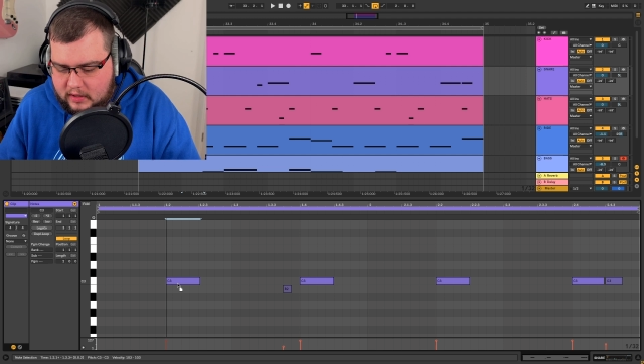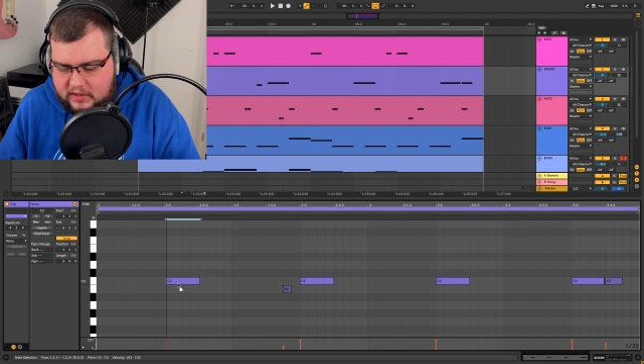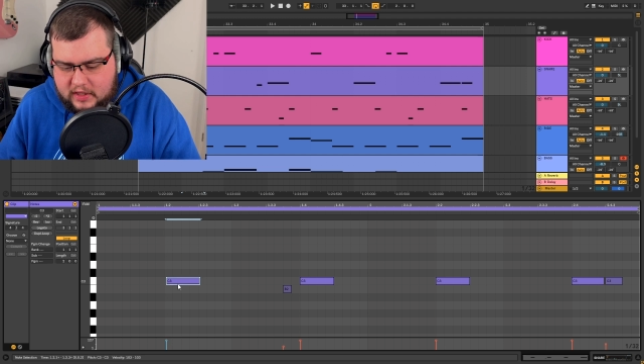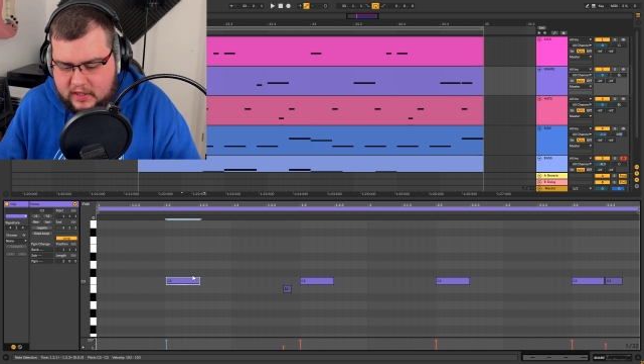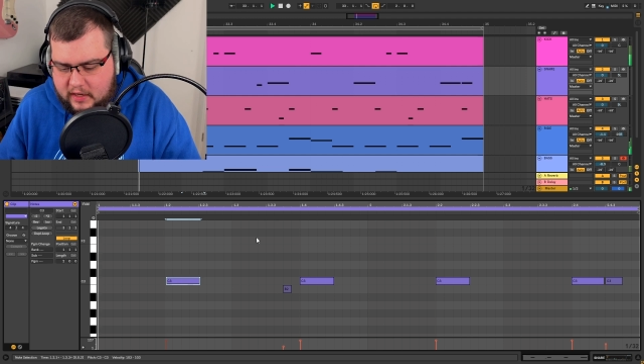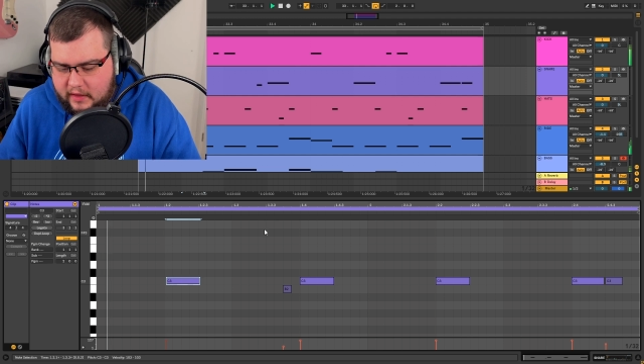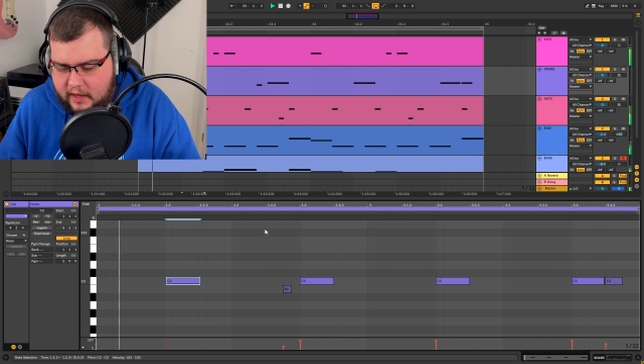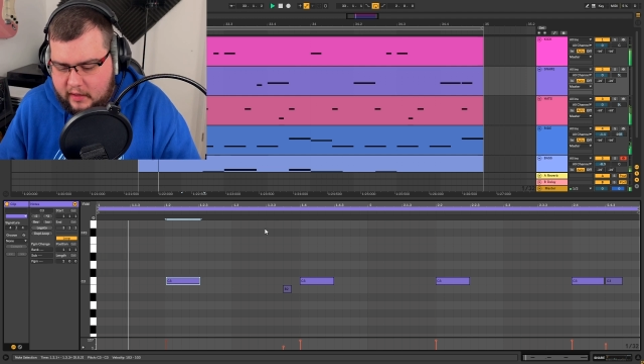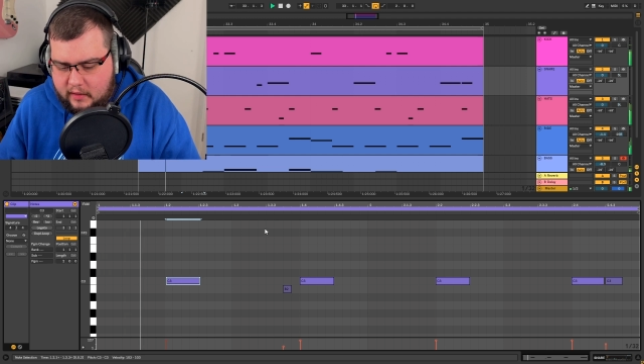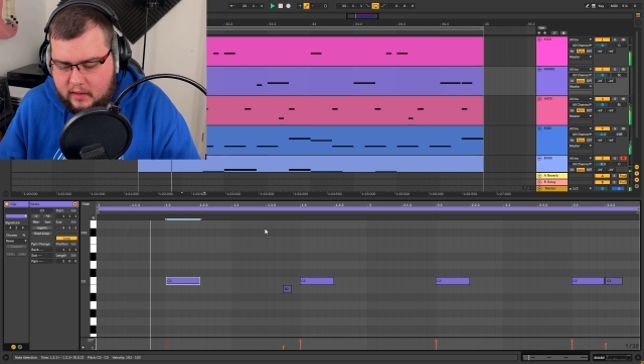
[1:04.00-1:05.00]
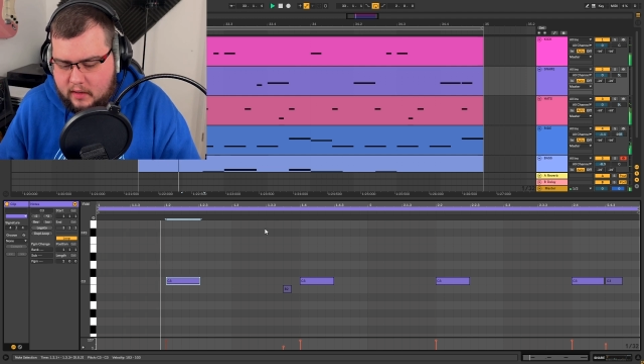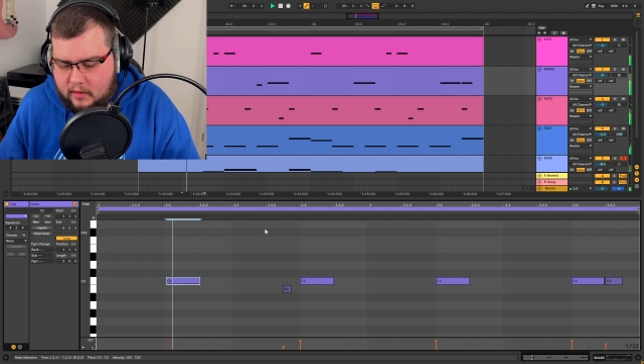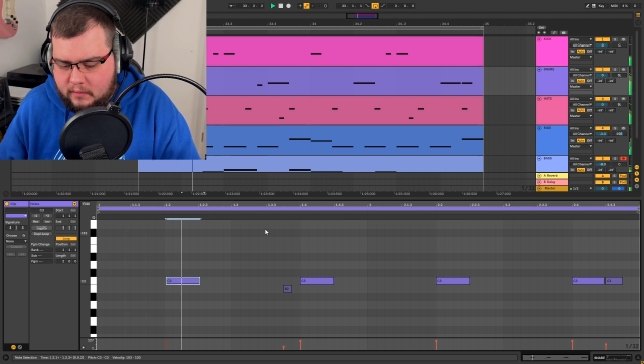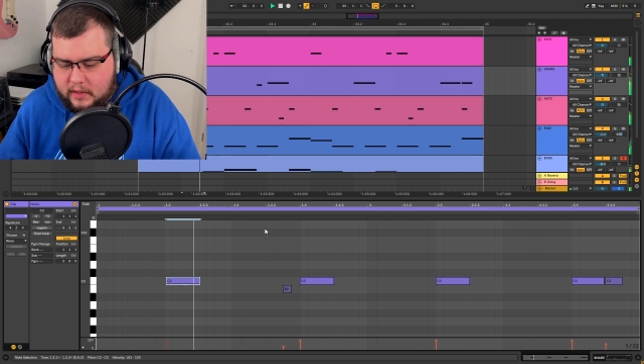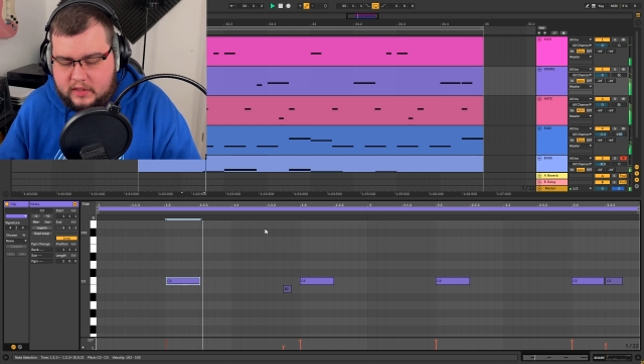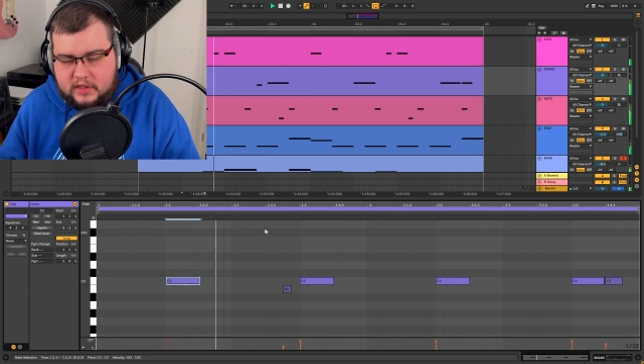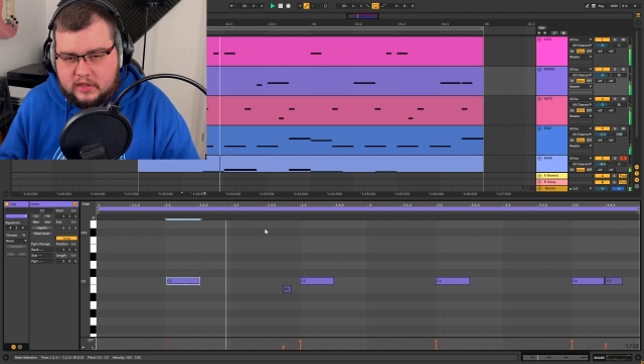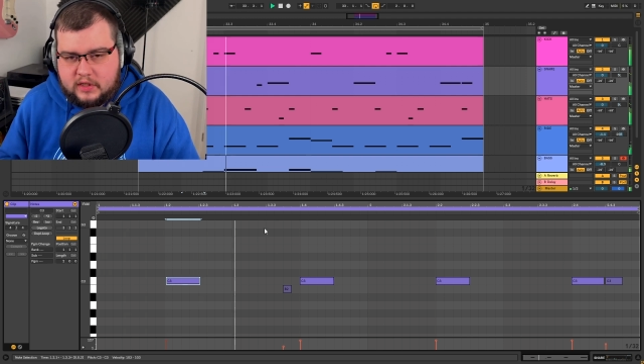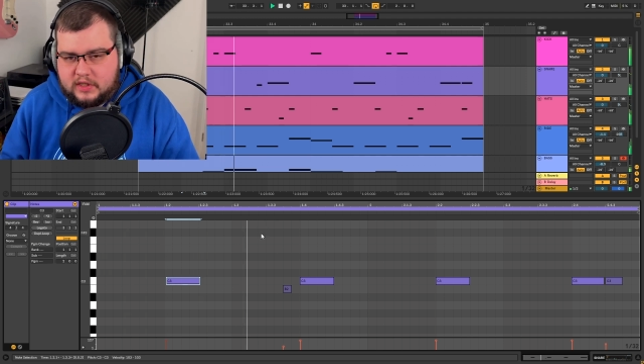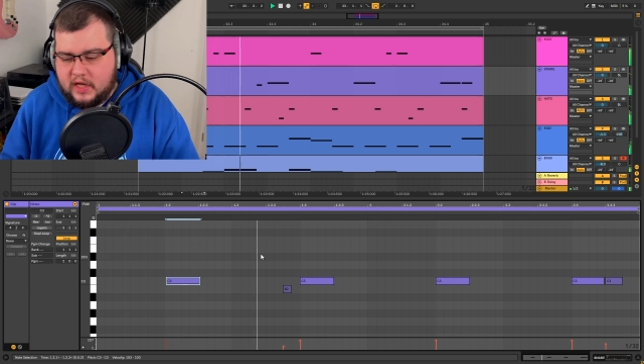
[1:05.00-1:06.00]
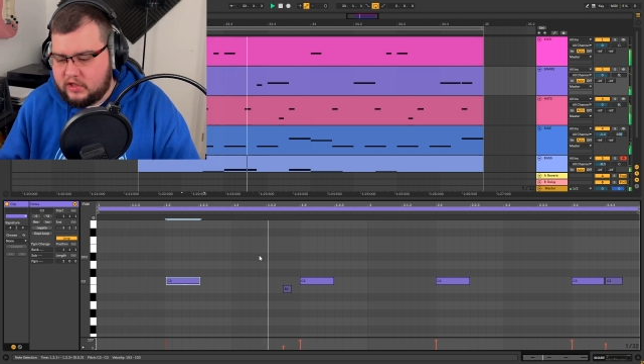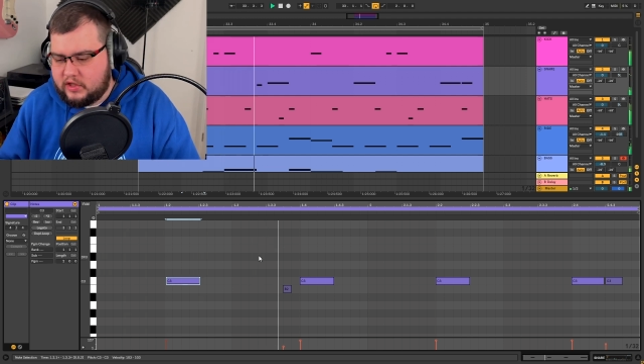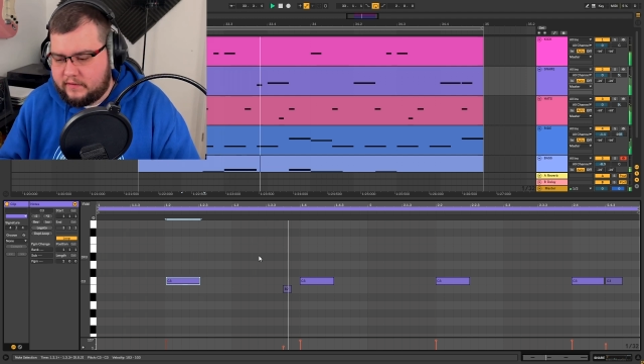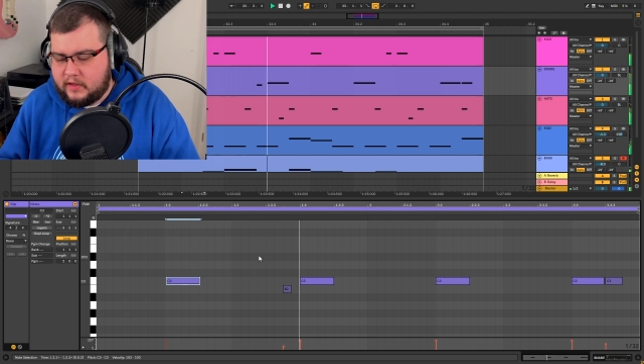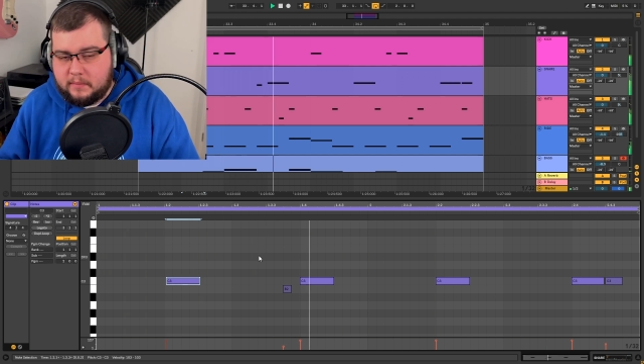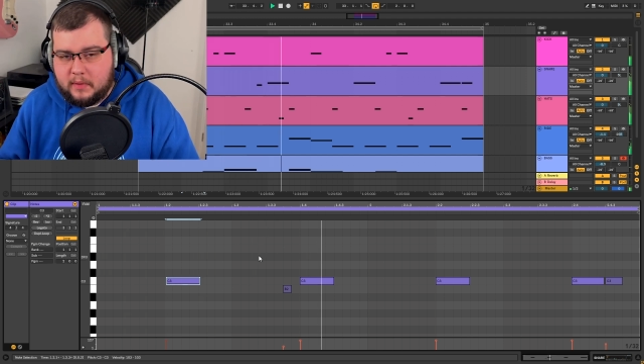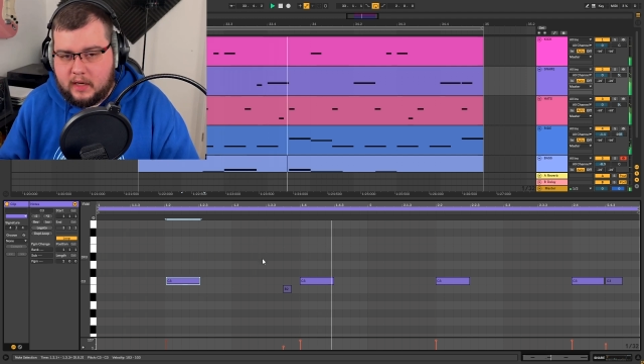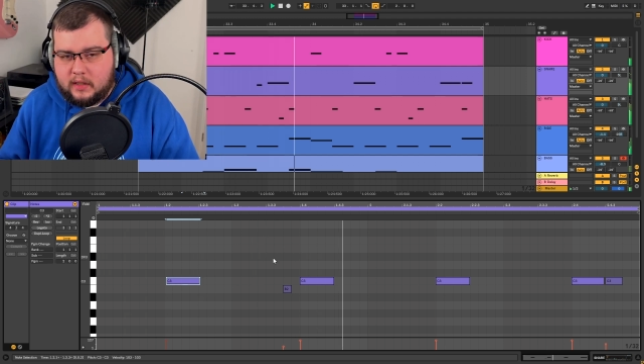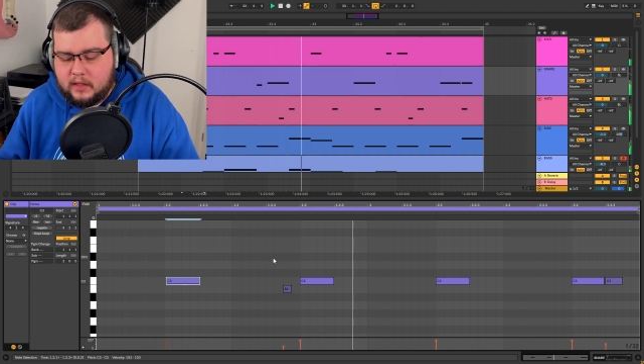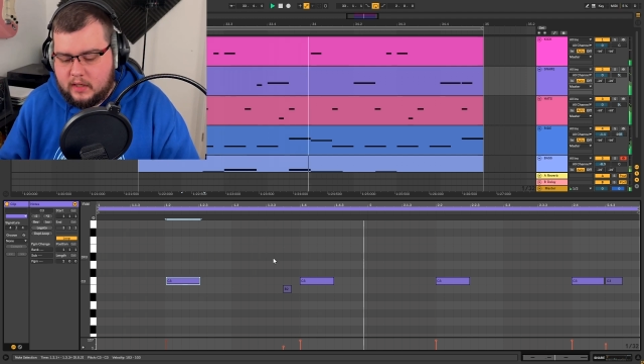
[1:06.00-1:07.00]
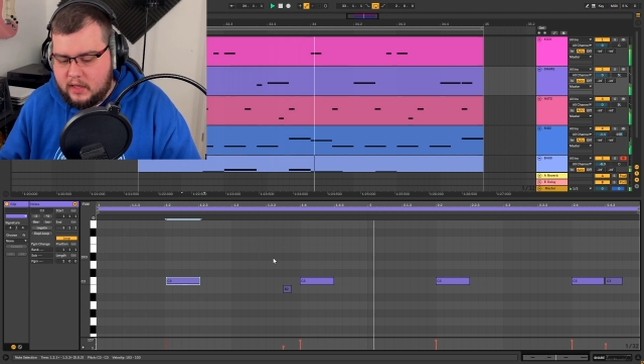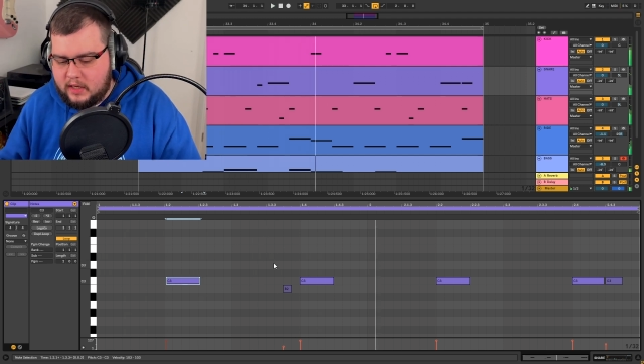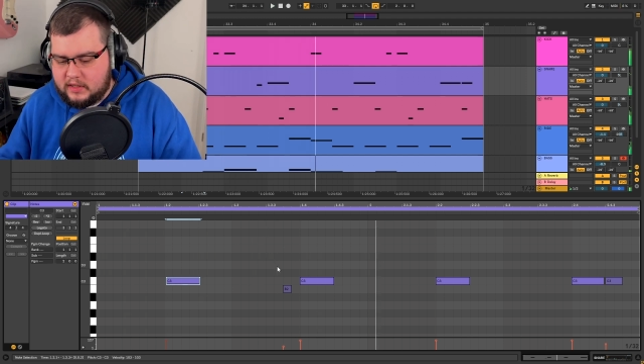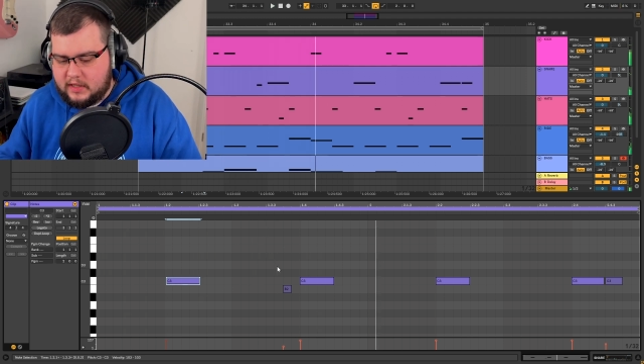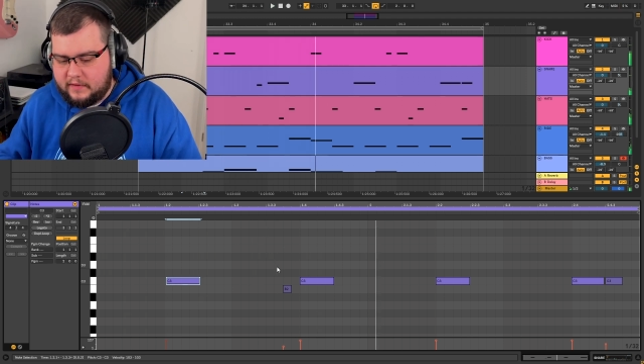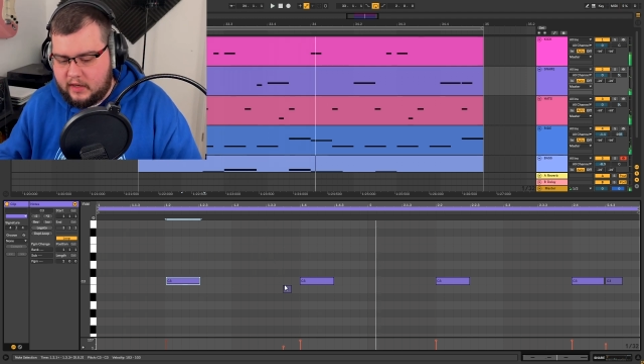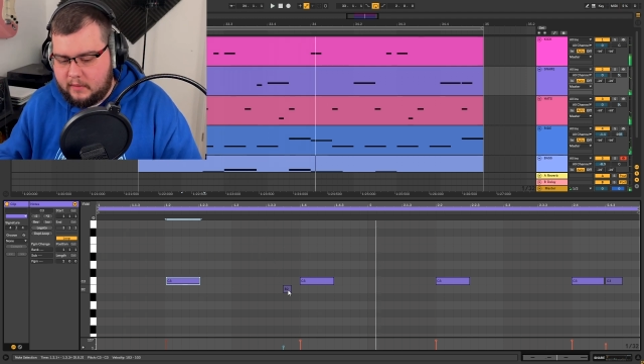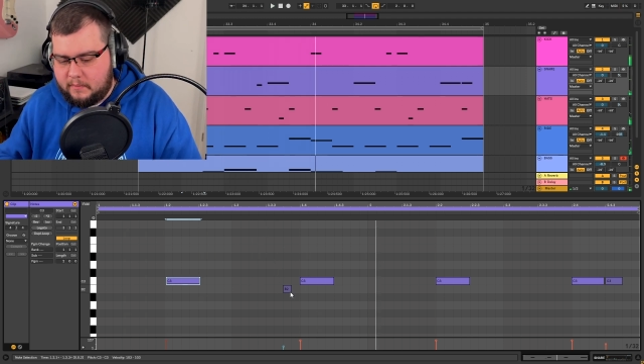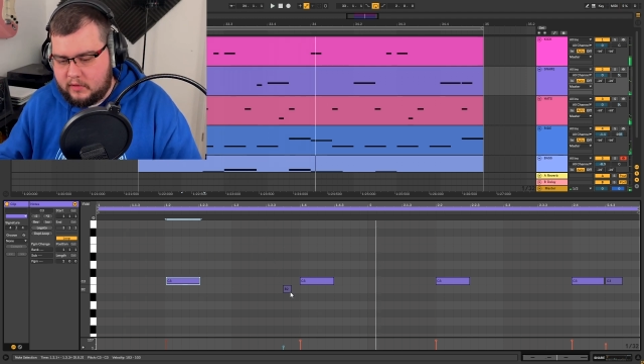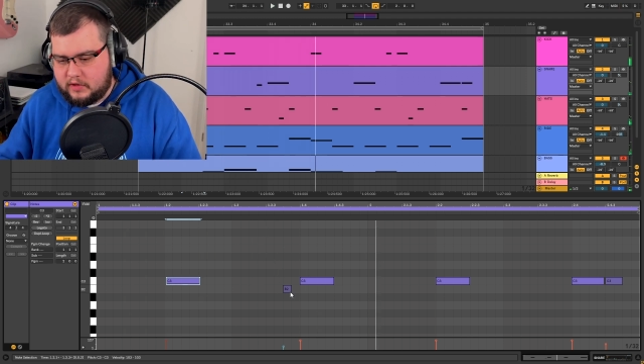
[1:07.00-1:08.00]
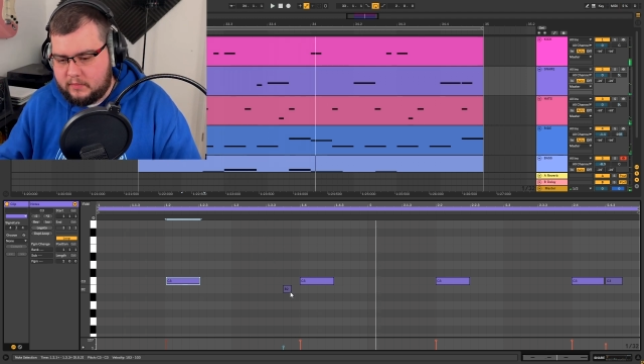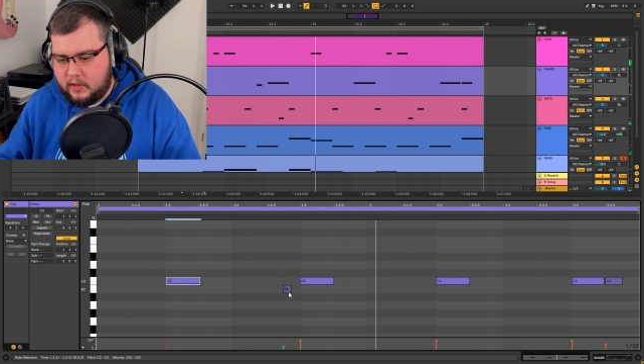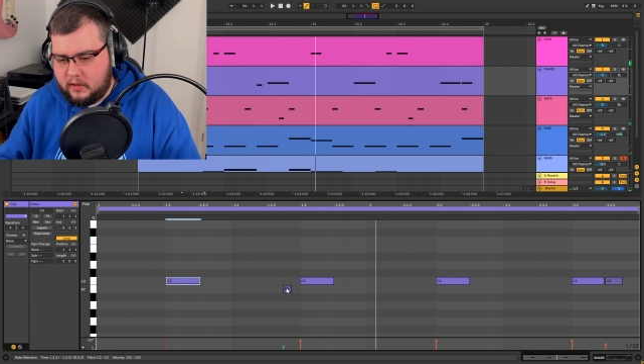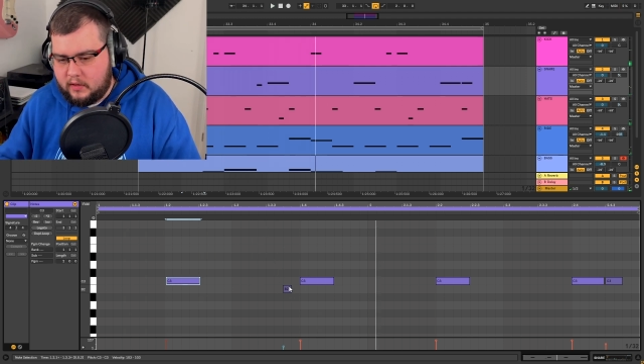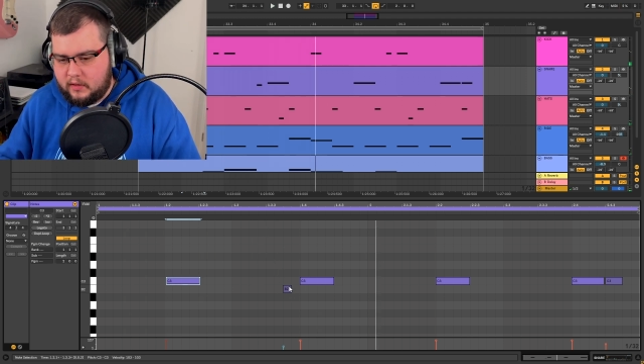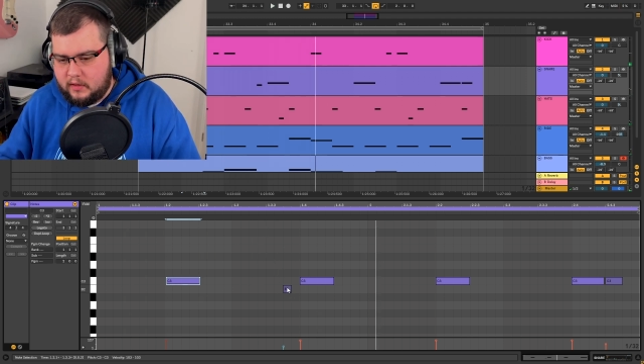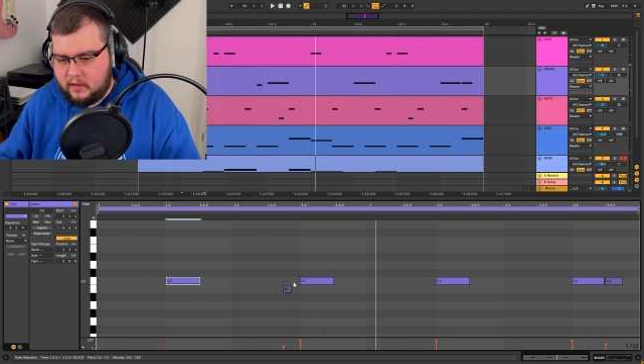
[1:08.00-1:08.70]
you can hear there, when the snare shifted back, it's giving it a much more